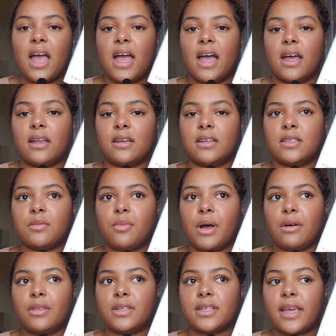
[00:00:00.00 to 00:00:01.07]
and it's
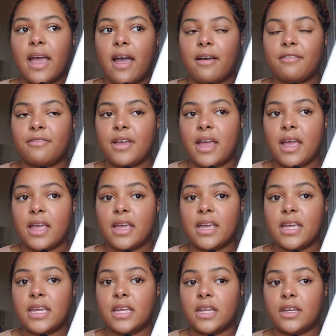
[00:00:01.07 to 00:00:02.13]
about this cafe
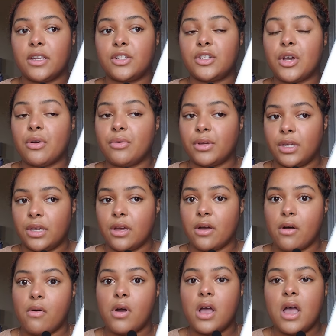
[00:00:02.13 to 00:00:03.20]
in
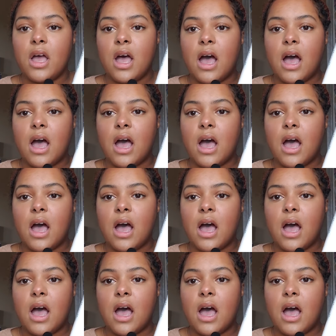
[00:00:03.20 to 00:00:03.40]
Tokyo,